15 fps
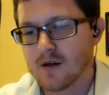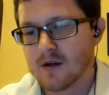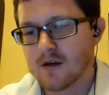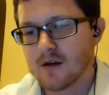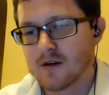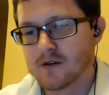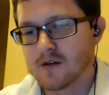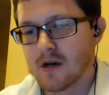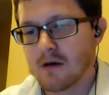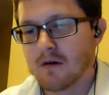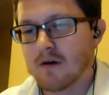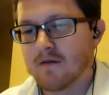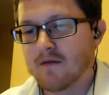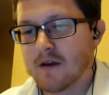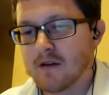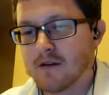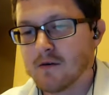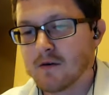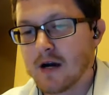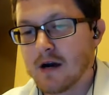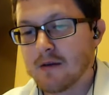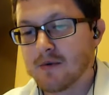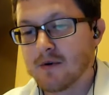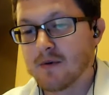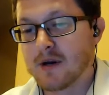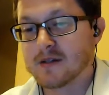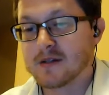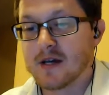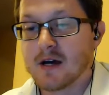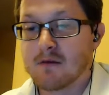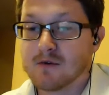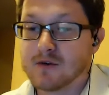So that way, if they do compromise that,